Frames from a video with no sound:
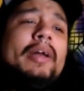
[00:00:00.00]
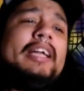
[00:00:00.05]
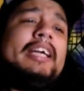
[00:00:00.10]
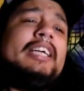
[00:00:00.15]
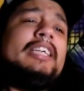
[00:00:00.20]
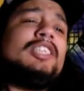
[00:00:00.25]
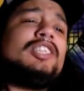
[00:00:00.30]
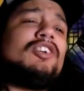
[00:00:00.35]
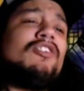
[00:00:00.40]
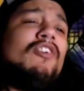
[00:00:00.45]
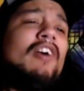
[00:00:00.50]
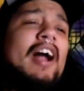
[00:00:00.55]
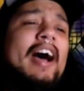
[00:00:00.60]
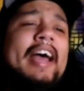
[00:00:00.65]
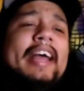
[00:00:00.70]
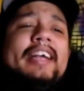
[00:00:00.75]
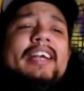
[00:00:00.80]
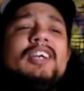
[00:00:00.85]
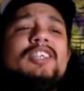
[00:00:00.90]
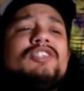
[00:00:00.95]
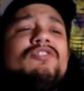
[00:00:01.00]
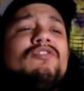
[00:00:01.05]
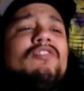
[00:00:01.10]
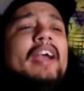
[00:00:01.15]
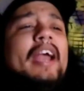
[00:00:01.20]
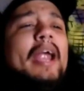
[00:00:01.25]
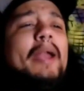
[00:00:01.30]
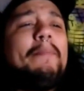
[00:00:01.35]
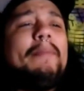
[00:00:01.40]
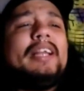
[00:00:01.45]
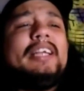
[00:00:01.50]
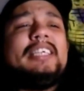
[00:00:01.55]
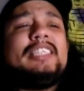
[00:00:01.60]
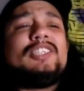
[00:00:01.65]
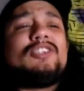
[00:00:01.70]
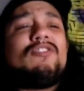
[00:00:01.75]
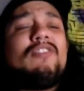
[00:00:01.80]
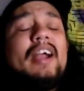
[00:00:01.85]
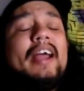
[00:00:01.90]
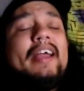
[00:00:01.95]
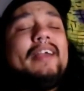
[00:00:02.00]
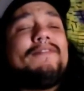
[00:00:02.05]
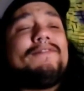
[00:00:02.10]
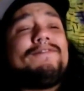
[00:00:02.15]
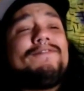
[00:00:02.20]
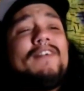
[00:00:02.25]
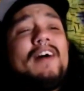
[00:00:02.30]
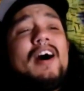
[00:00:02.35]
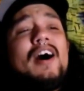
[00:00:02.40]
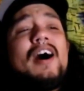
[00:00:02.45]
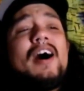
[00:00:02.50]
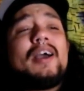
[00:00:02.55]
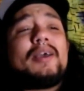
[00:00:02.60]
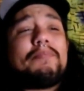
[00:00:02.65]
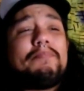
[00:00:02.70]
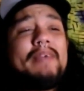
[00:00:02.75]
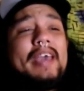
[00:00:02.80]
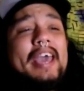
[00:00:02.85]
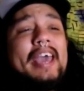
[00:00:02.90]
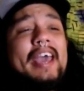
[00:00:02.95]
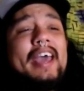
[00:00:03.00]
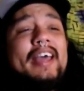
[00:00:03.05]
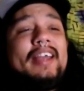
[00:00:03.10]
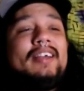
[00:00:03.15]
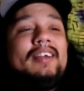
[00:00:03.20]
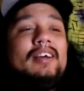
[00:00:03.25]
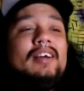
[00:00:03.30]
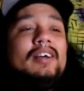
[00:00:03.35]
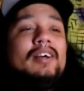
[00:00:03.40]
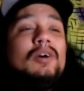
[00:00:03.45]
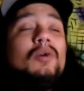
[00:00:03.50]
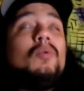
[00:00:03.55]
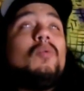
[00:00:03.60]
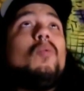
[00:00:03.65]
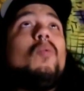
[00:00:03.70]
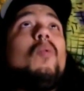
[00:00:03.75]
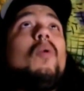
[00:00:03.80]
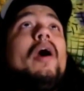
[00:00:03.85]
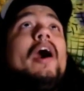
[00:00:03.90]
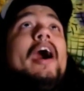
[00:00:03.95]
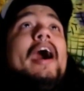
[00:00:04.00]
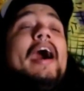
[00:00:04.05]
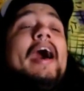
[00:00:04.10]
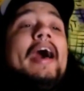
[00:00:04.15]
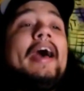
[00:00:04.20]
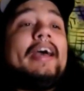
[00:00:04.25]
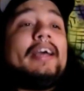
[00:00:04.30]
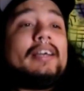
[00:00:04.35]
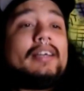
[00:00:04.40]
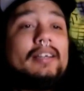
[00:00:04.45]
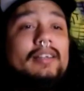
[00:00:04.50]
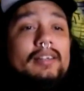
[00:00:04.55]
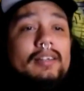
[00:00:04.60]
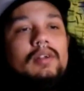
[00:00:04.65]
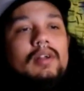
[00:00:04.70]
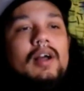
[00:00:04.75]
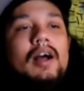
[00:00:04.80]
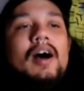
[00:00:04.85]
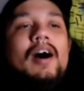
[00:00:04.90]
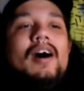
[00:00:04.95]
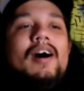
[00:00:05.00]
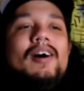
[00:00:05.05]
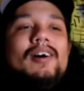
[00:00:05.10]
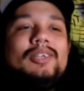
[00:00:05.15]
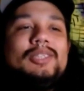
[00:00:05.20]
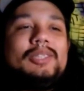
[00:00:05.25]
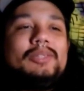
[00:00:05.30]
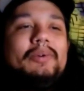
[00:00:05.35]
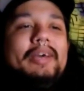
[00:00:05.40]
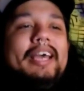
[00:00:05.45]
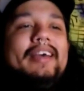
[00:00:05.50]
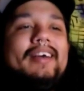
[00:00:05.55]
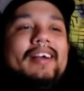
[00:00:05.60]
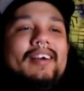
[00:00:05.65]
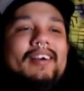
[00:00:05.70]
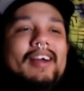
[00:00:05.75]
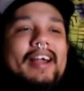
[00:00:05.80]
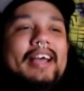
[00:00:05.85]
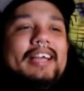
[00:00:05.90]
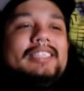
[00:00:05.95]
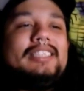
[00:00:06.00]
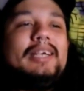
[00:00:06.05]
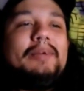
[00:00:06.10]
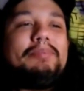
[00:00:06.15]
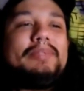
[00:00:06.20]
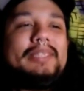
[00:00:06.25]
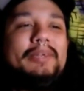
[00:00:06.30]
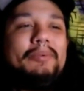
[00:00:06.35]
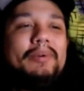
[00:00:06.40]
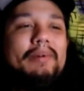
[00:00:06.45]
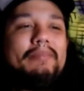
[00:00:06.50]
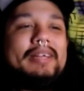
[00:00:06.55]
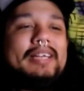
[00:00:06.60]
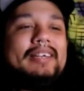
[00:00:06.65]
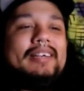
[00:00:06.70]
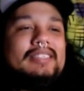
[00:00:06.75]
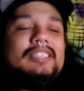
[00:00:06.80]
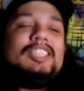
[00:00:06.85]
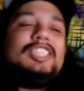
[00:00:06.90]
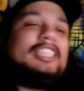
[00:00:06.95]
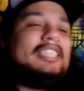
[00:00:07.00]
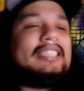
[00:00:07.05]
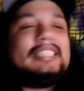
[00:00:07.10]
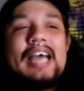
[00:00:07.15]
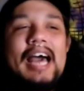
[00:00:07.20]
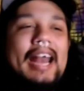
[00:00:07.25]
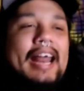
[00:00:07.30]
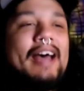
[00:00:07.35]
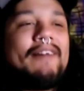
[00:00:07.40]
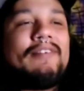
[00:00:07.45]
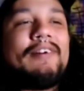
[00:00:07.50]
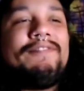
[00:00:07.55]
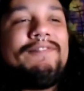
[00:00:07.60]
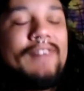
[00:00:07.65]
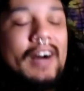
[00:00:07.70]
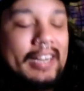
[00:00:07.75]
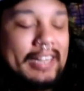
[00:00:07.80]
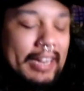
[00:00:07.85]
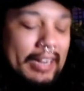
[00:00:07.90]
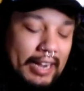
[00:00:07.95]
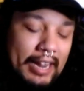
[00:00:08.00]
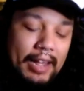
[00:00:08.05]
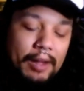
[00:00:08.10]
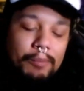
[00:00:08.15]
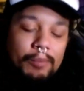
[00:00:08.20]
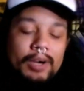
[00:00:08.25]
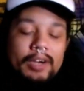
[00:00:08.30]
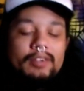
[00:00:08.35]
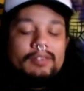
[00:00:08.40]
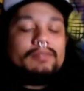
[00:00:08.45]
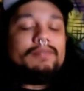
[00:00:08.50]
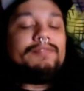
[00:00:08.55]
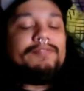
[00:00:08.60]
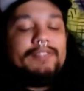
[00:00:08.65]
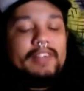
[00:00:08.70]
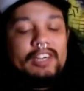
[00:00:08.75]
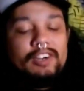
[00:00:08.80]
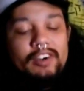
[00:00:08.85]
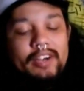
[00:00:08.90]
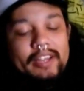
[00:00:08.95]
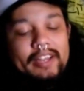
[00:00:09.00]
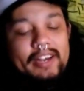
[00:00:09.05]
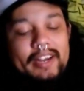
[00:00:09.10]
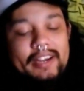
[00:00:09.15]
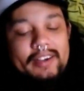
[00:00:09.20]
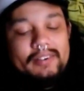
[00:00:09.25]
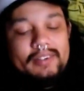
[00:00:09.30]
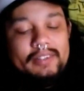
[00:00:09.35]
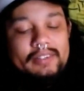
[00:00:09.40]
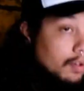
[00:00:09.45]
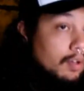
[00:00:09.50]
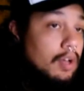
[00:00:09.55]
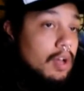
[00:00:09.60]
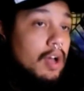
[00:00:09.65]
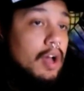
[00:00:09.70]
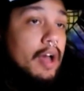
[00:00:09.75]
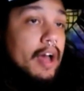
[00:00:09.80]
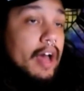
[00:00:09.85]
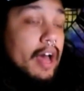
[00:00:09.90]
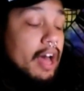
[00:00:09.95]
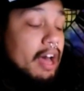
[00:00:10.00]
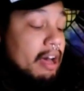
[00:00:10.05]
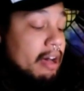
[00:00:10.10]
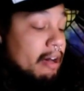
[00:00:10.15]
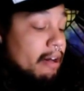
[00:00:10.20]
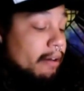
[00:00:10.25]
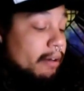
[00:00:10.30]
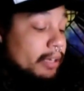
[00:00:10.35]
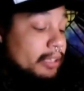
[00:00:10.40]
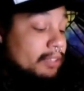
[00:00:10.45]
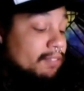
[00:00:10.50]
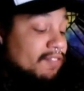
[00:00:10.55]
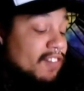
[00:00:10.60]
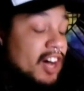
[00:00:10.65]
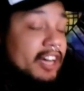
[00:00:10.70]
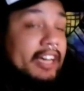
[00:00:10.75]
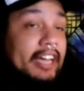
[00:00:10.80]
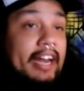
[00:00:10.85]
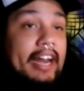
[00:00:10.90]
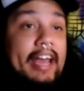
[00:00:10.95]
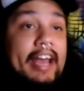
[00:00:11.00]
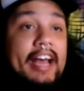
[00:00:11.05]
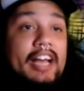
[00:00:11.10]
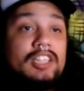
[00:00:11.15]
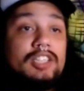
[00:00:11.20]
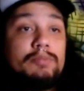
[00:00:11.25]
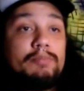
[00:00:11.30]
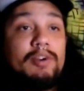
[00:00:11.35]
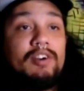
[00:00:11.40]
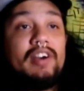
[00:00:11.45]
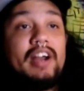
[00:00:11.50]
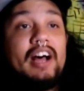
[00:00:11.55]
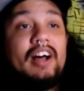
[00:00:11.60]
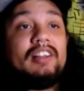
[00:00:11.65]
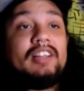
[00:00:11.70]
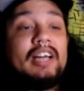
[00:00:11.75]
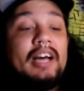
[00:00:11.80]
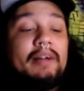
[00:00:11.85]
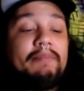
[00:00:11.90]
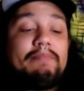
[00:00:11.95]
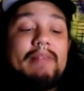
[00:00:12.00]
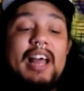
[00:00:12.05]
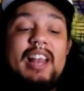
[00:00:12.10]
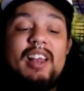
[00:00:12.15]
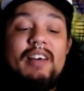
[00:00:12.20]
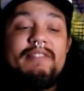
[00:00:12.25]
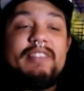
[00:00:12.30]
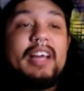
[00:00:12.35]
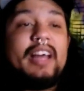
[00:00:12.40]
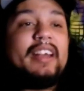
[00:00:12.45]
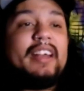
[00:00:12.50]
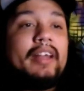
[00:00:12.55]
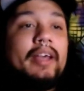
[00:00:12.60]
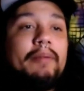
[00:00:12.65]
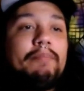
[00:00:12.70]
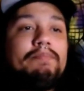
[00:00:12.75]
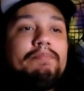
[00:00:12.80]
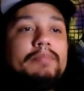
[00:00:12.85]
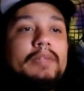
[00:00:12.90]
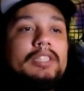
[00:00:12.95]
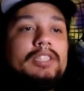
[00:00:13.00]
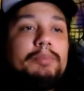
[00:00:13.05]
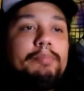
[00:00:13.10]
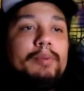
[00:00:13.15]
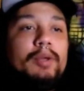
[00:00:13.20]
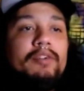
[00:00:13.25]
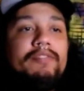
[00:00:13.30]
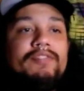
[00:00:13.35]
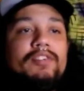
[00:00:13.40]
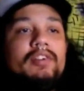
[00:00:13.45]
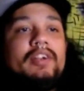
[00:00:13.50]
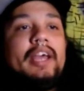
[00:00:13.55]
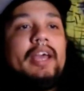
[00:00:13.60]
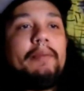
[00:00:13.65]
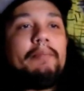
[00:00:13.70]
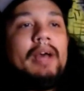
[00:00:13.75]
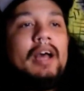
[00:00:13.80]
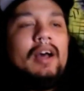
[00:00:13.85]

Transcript: and he's crying. There's rain, but he's crying. Fuck, man. Whack. Oh, sweet. All right, gypsy woman. She's got to have a fucking name. We're figuring it out. Oh, it's fucking Esmeralda. I love that name. That's a beautiful name.